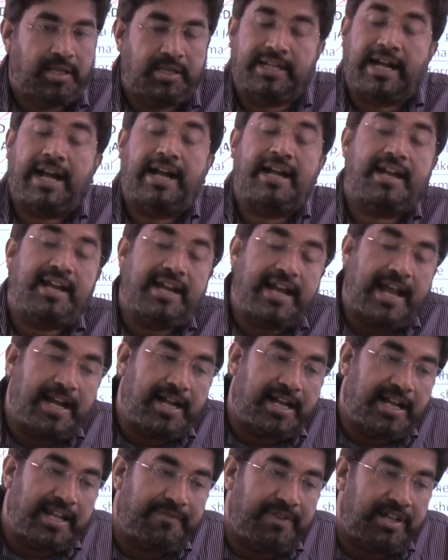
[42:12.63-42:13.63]
That
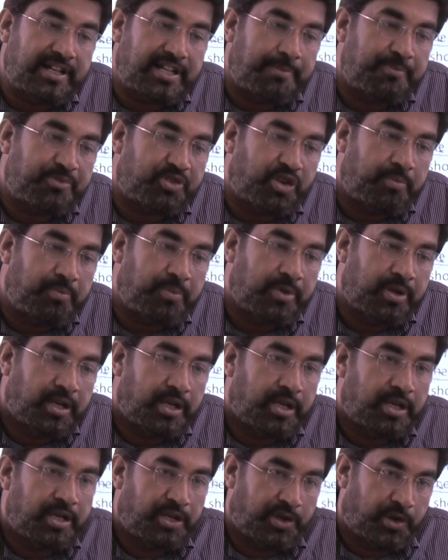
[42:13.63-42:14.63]
reality will come from
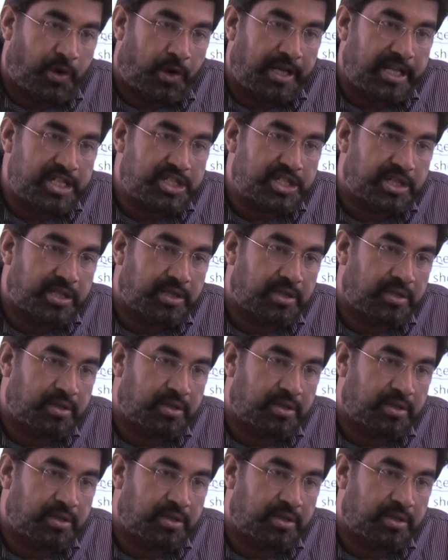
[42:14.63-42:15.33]
knowledge.